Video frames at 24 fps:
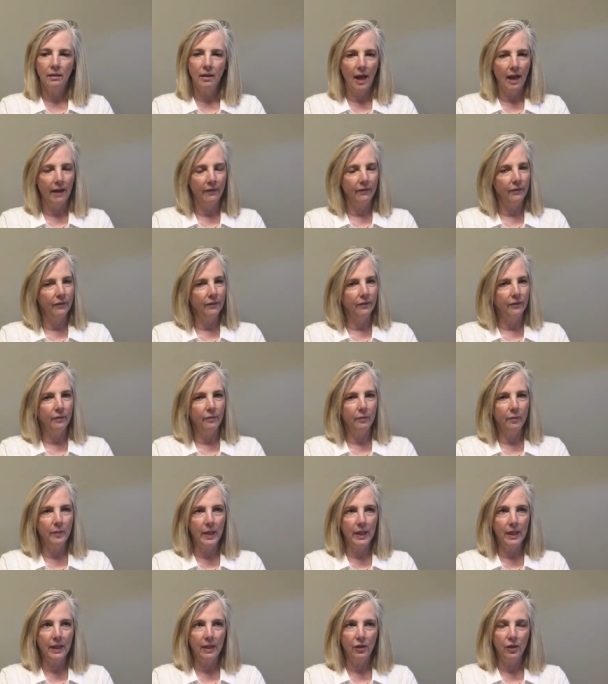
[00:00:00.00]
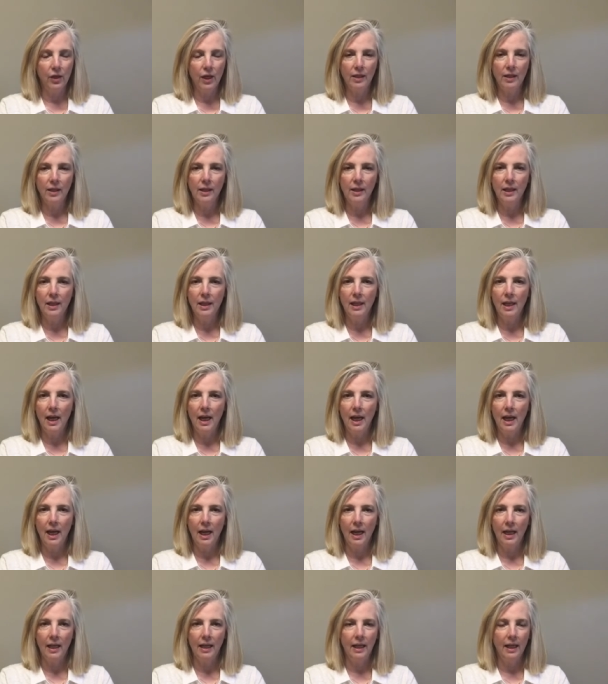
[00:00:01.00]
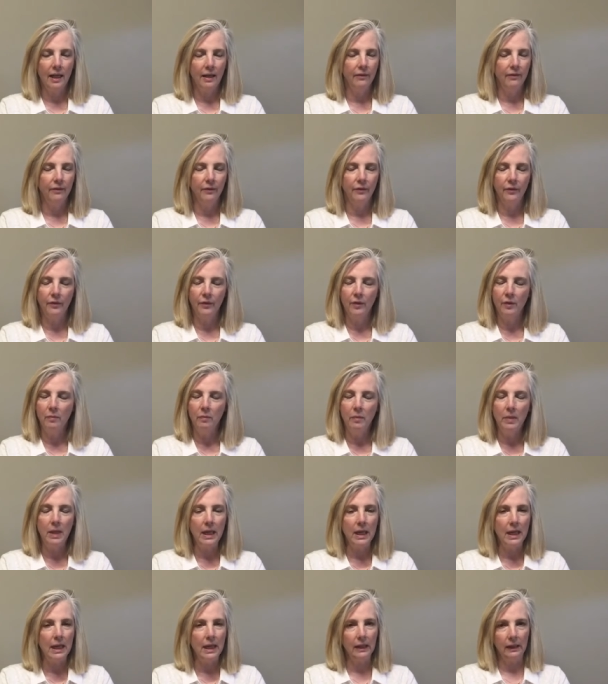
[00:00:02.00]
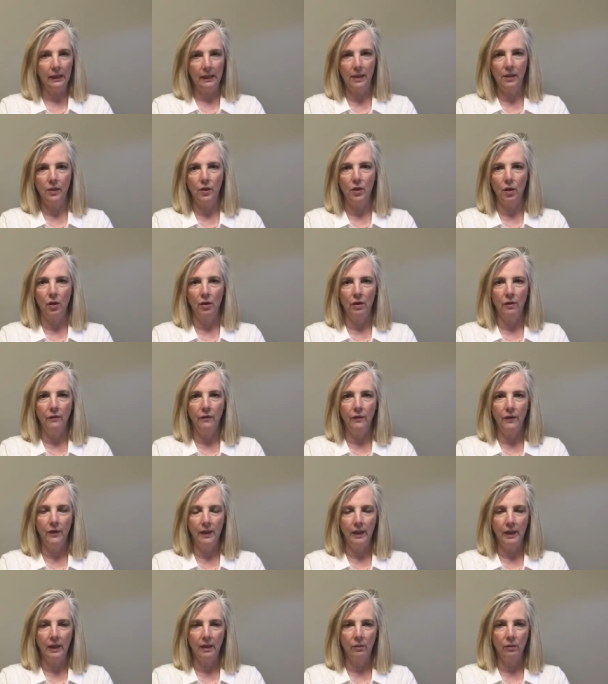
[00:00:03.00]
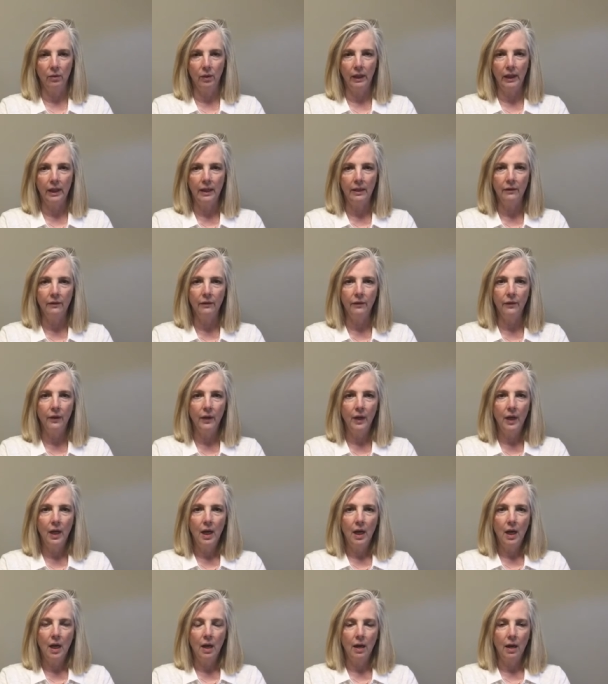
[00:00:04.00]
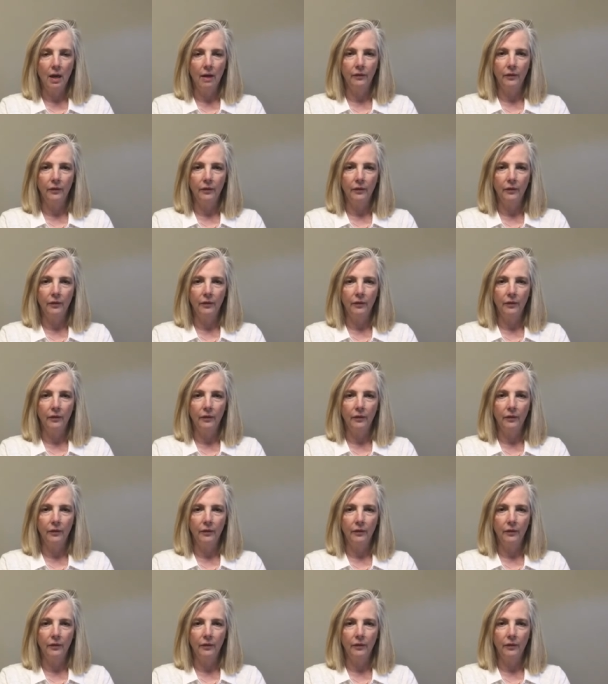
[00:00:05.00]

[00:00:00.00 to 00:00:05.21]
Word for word: I've been adjusted and have immediately started feeling relief uh,